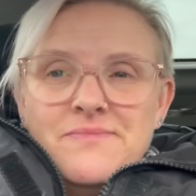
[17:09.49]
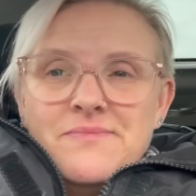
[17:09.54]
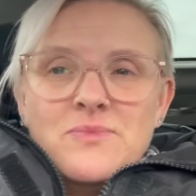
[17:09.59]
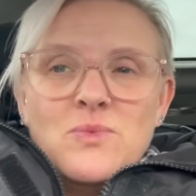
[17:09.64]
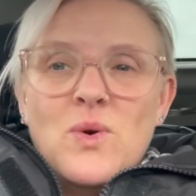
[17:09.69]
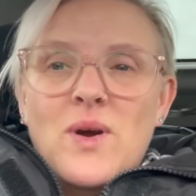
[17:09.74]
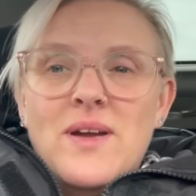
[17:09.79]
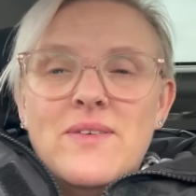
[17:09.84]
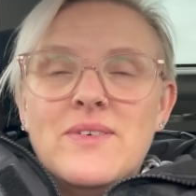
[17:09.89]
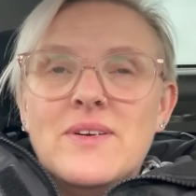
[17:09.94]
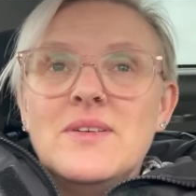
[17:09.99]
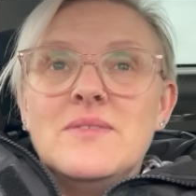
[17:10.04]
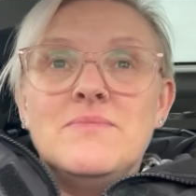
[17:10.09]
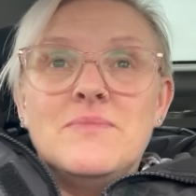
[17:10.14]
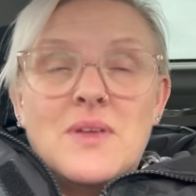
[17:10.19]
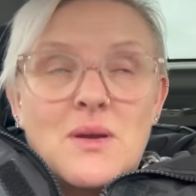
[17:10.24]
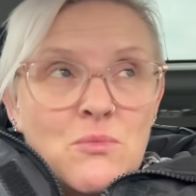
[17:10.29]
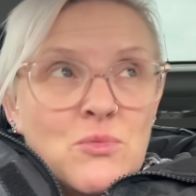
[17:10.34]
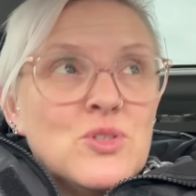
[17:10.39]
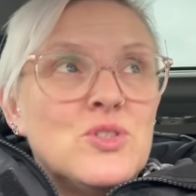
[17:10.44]
whatever,
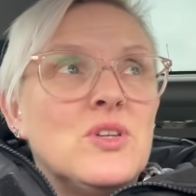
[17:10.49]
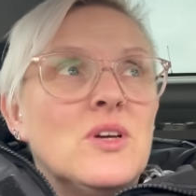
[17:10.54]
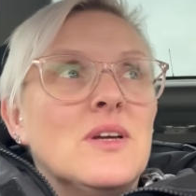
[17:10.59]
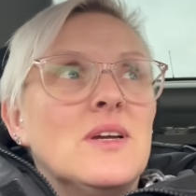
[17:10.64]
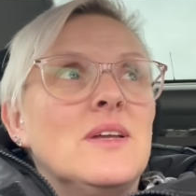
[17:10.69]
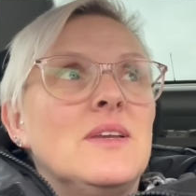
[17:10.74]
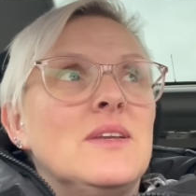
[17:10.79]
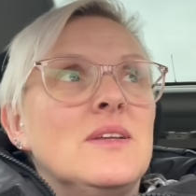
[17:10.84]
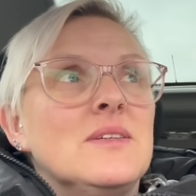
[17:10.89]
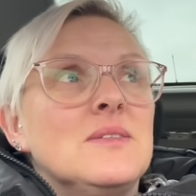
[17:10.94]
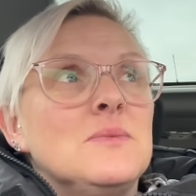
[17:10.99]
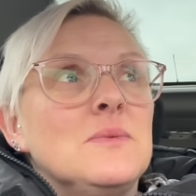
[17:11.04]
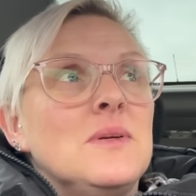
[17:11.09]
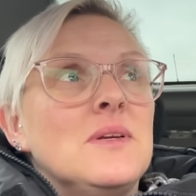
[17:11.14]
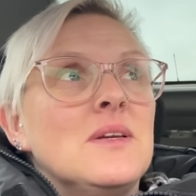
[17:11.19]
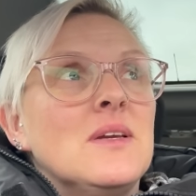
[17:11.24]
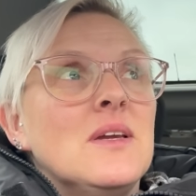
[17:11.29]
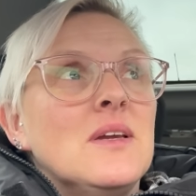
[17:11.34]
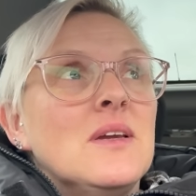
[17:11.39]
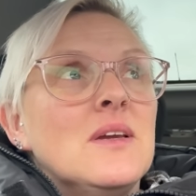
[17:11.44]
and we'll start again next
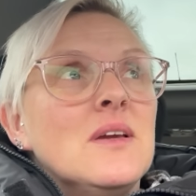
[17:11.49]
week.